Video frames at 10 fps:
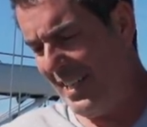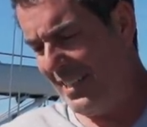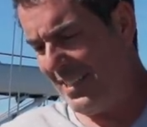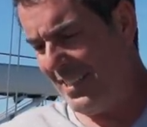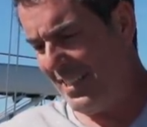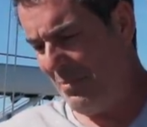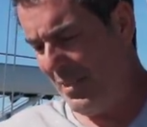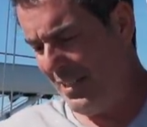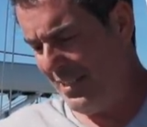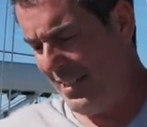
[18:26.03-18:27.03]
as I said,
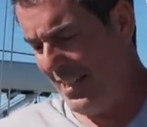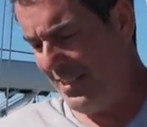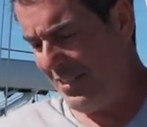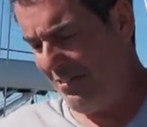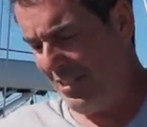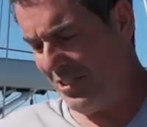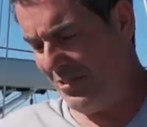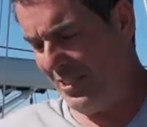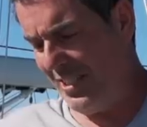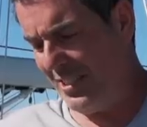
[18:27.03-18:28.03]
compared to death, destruction,
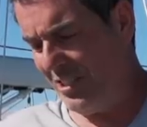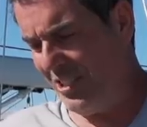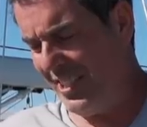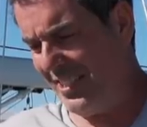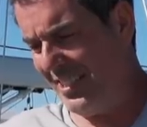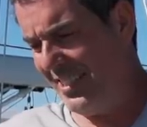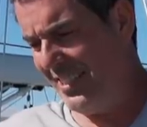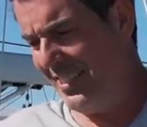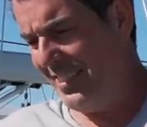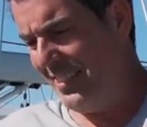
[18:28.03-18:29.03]
all that other shit,
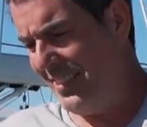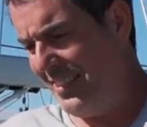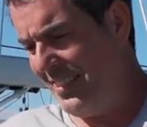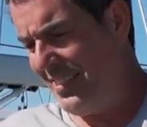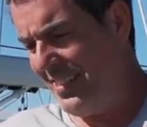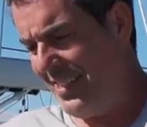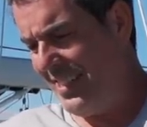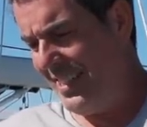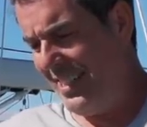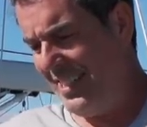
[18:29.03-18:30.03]

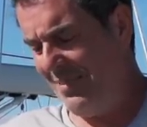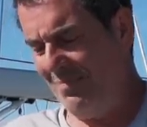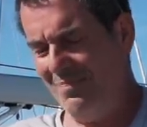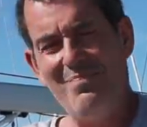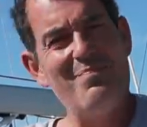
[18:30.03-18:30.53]
um,